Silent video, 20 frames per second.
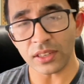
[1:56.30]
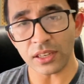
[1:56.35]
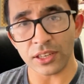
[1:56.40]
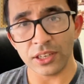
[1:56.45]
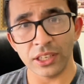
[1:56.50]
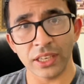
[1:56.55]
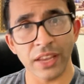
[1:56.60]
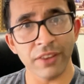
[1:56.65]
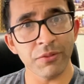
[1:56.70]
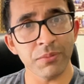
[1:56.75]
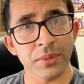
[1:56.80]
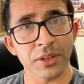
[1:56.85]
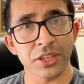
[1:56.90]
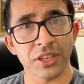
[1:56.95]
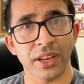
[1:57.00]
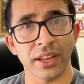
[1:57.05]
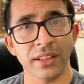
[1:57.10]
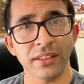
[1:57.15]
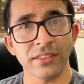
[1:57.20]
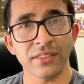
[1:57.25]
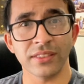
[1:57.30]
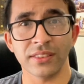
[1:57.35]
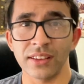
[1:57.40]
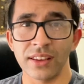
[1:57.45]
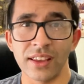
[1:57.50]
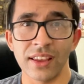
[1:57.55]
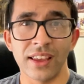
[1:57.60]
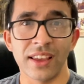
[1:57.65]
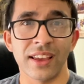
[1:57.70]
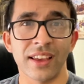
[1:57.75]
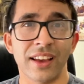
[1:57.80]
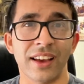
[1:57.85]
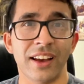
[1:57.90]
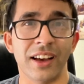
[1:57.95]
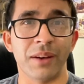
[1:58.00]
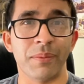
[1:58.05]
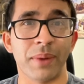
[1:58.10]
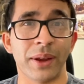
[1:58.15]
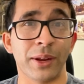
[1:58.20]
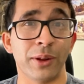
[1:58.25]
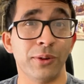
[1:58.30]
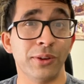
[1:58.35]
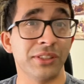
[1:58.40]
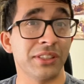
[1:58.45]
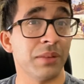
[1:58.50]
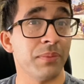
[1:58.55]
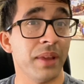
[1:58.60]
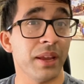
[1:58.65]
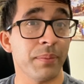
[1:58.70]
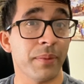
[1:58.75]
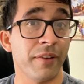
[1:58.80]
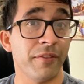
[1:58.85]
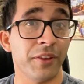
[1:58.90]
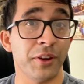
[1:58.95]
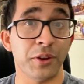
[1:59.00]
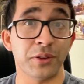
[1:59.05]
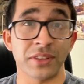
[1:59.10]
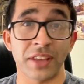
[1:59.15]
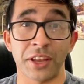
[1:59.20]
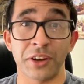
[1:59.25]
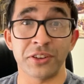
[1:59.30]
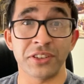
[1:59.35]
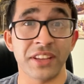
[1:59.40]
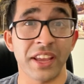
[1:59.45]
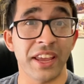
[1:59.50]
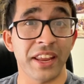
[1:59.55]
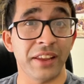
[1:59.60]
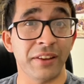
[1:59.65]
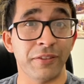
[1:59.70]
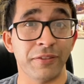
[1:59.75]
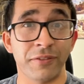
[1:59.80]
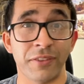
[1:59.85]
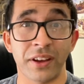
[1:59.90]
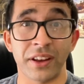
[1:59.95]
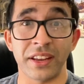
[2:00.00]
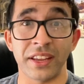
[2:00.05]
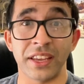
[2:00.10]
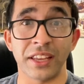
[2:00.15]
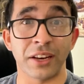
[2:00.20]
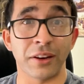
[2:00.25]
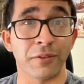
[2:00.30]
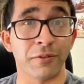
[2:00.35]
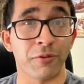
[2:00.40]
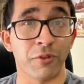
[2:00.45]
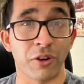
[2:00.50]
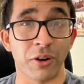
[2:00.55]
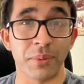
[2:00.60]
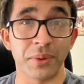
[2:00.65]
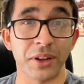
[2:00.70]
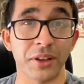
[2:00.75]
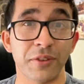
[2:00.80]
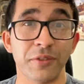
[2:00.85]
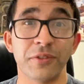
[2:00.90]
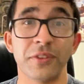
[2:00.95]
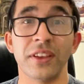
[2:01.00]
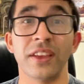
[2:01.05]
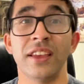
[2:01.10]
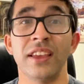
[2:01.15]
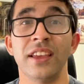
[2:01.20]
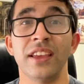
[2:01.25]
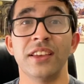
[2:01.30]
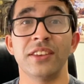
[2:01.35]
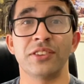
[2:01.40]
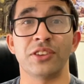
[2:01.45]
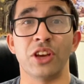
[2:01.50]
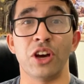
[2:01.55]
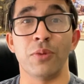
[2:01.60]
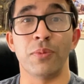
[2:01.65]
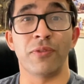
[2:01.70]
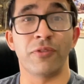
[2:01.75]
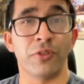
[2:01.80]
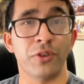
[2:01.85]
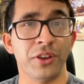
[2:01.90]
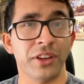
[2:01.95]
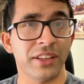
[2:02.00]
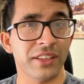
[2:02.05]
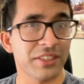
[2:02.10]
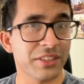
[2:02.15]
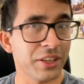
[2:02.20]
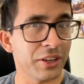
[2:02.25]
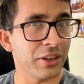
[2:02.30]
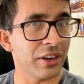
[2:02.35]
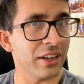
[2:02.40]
to give them a chance. Uh, my goal is to make my videos entertaining, funny, and informative. So before you consider